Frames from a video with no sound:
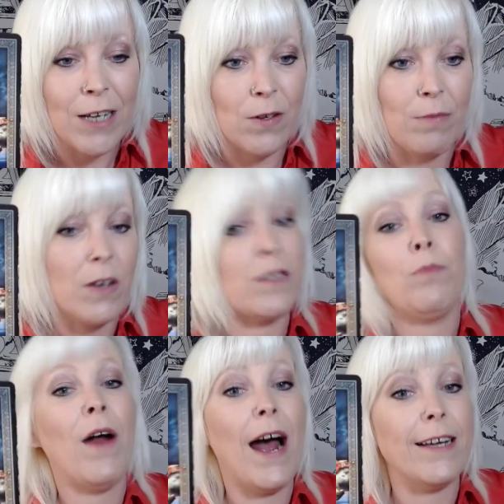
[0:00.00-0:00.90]
So I'm not
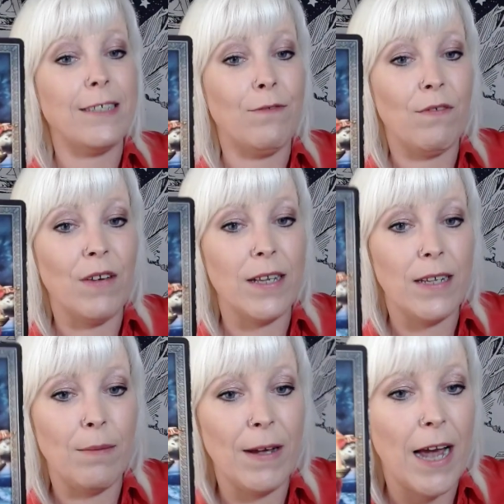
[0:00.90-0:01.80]
surprised if you're
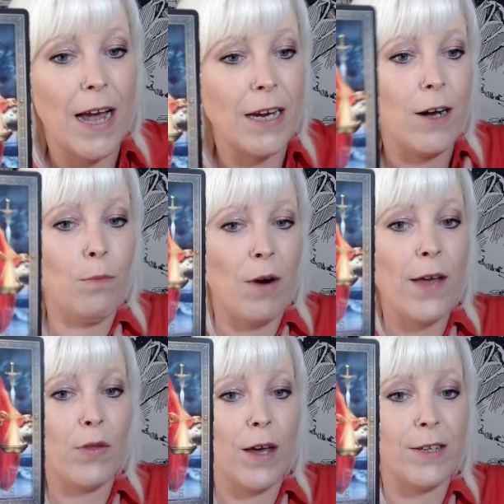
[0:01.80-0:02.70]
feeling a bit like, you know,
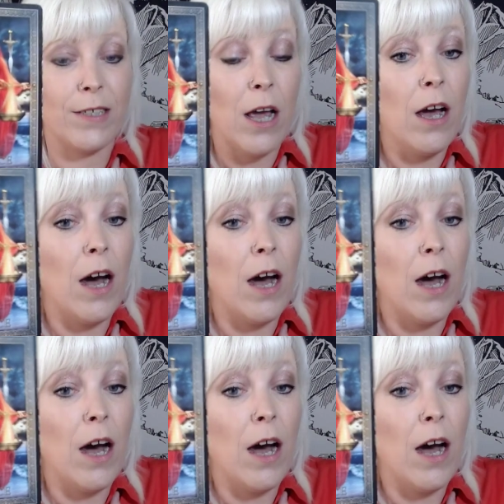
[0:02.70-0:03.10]
breathless.